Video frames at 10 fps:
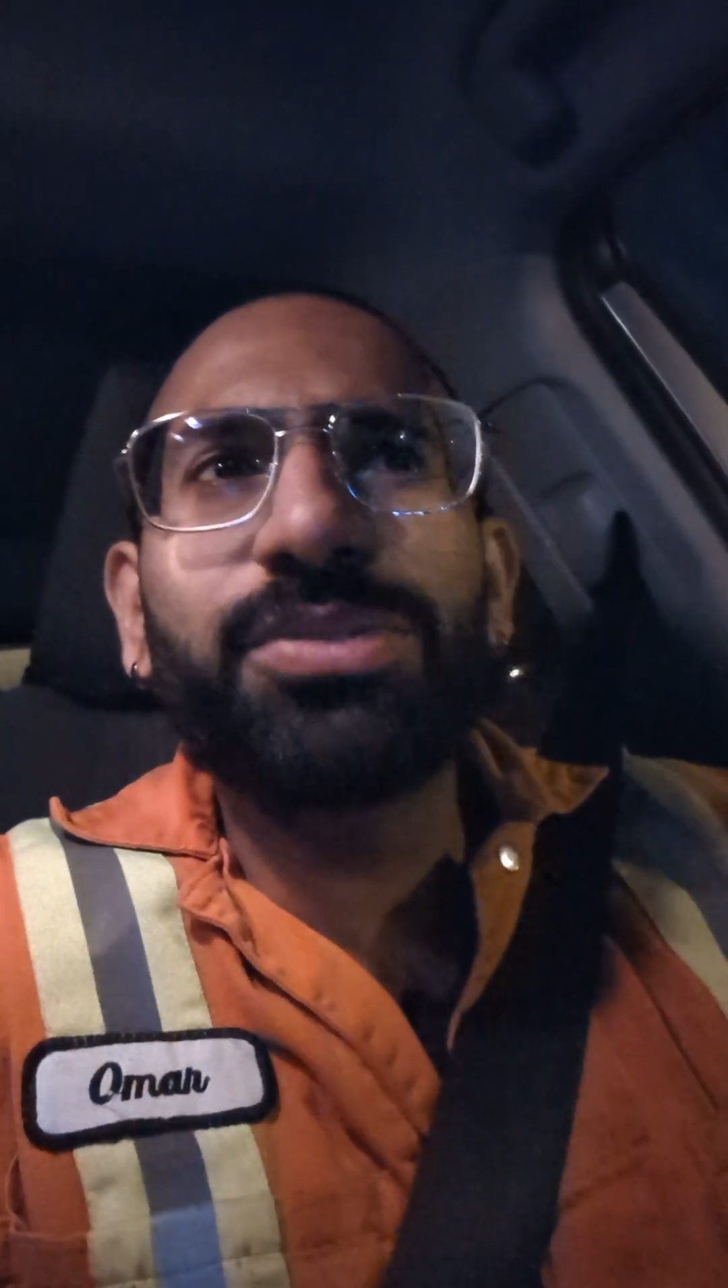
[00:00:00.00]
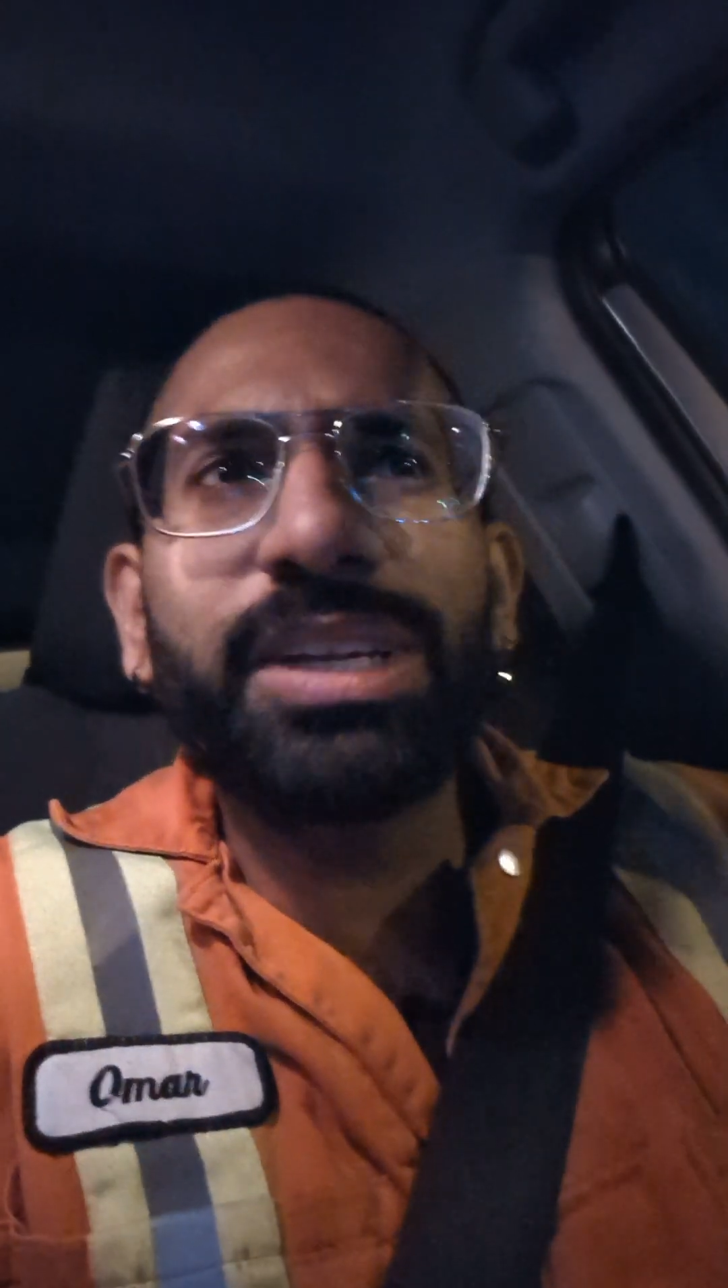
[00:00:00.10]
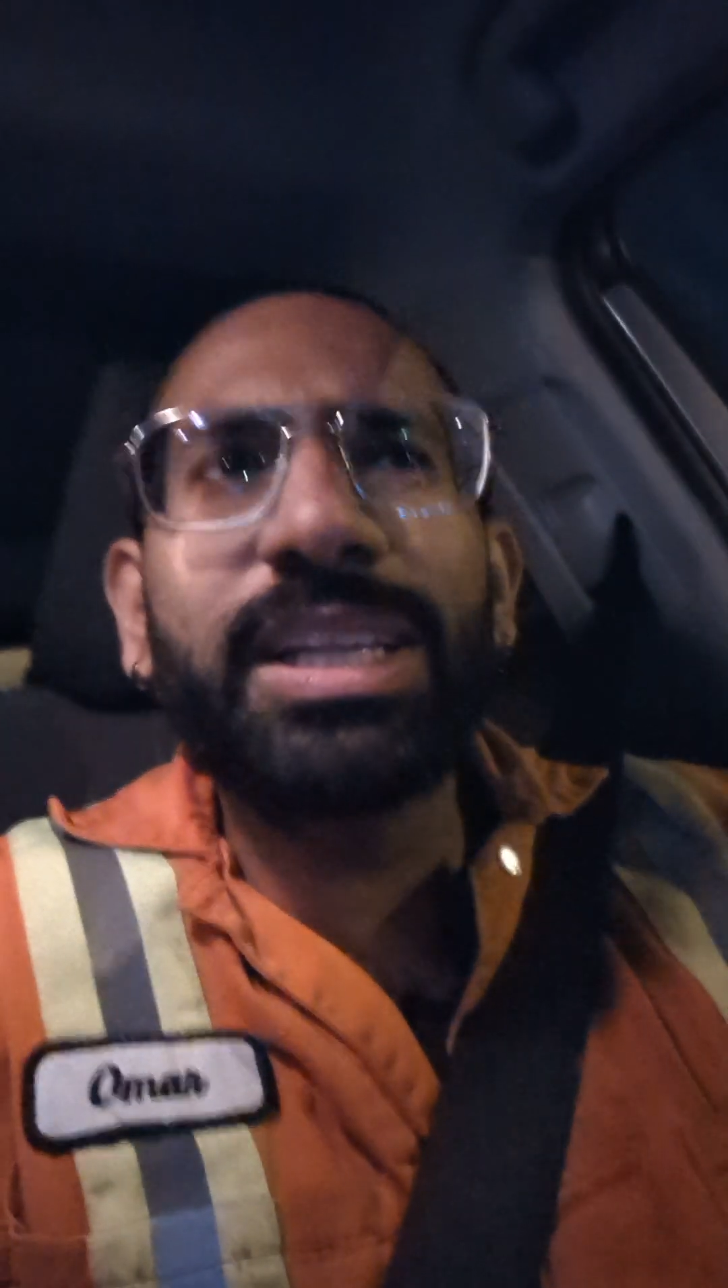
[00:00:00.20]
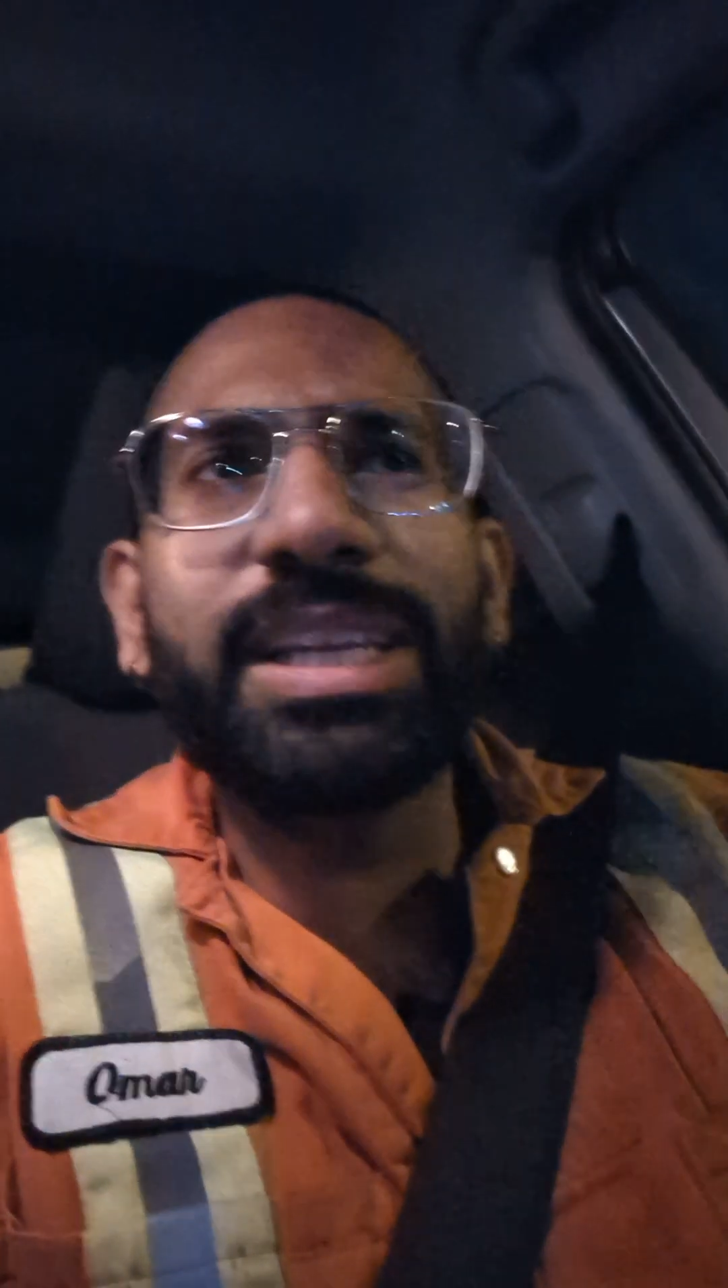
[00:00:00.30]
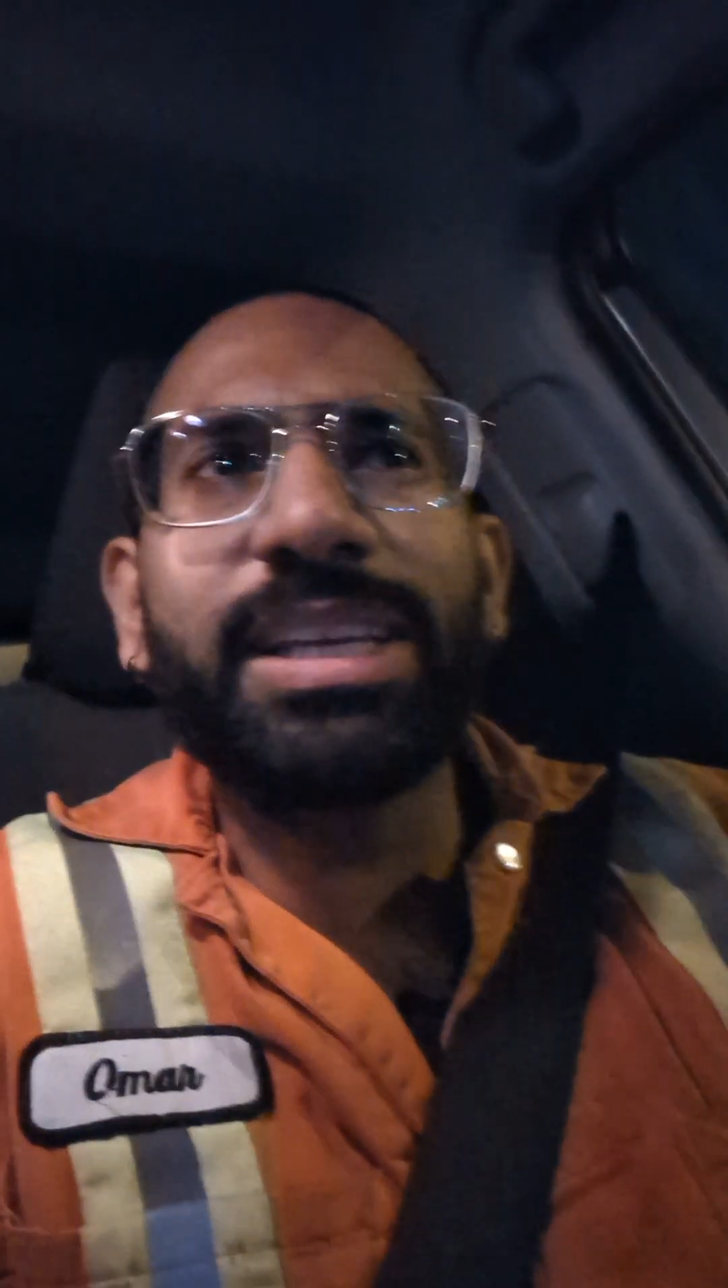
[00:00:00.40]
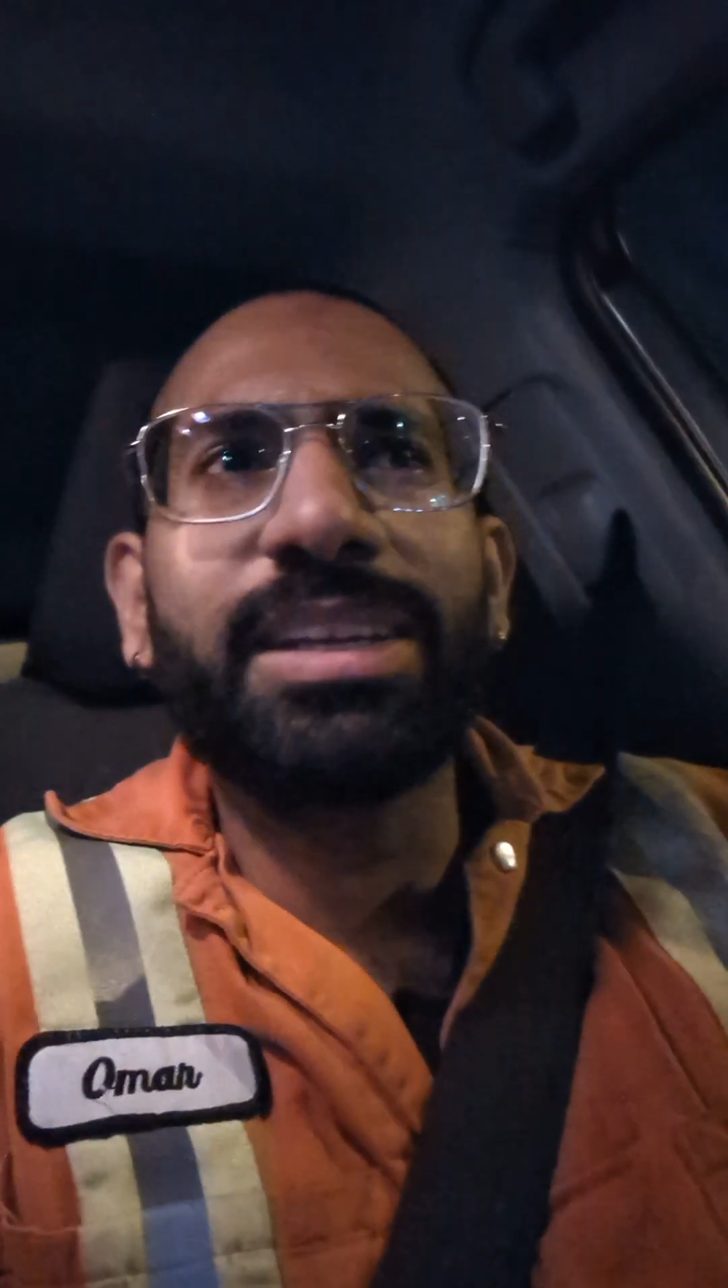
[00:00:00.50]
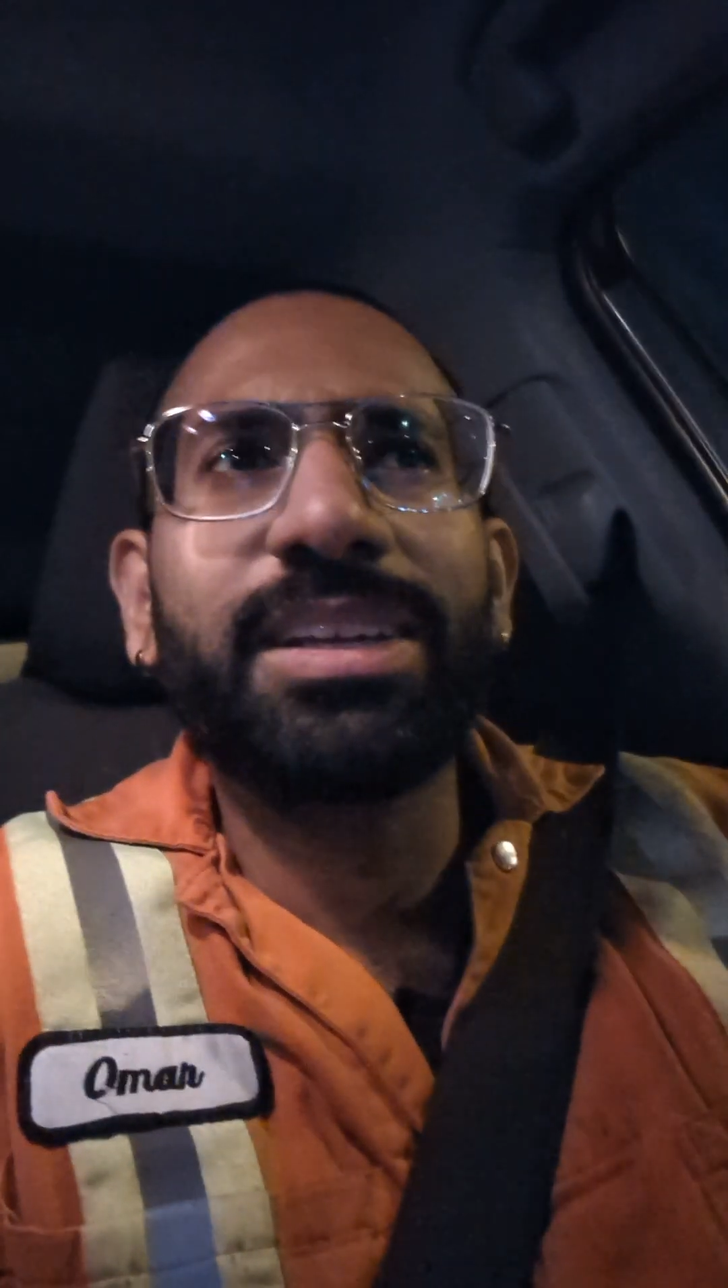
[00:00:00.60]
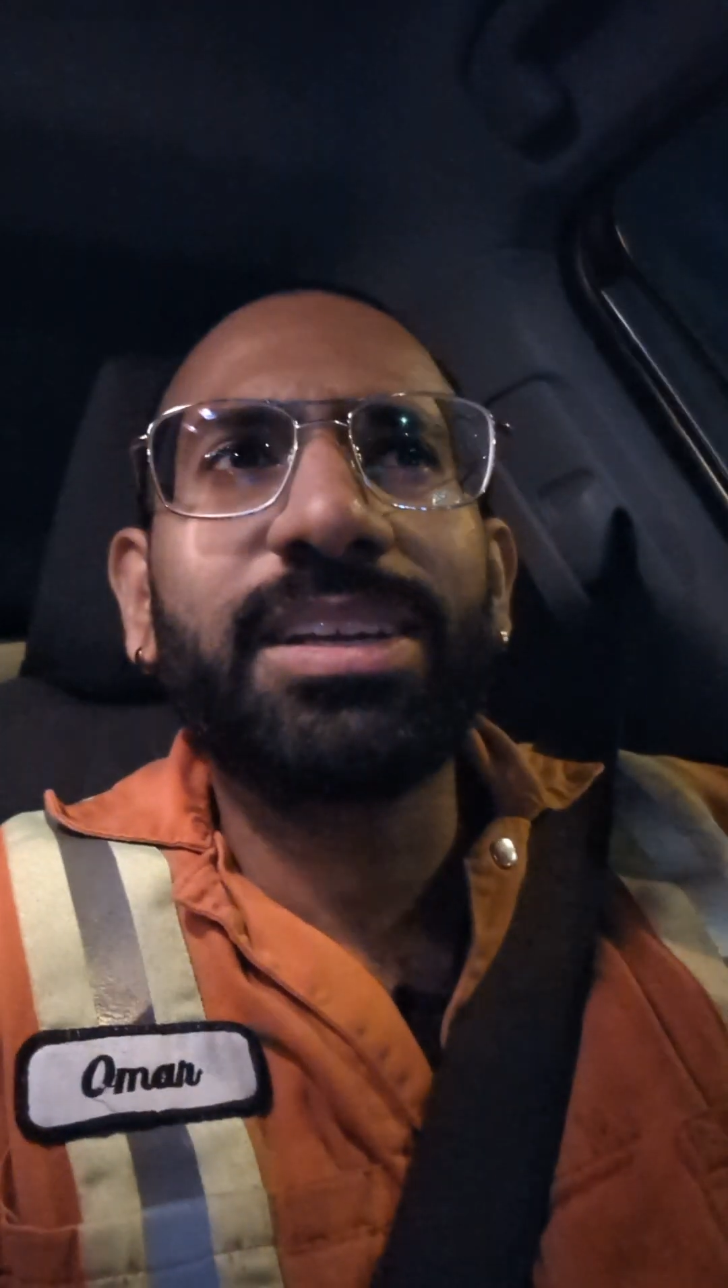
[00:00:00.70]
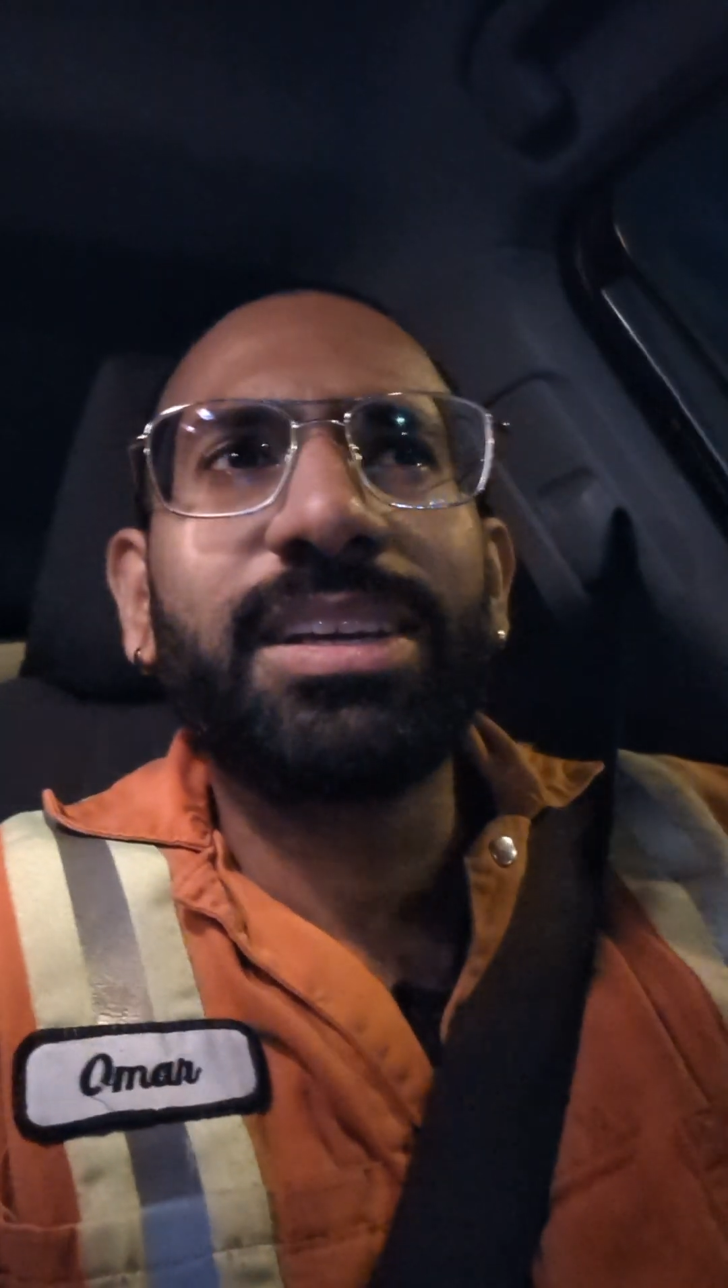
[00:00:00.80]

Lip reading: really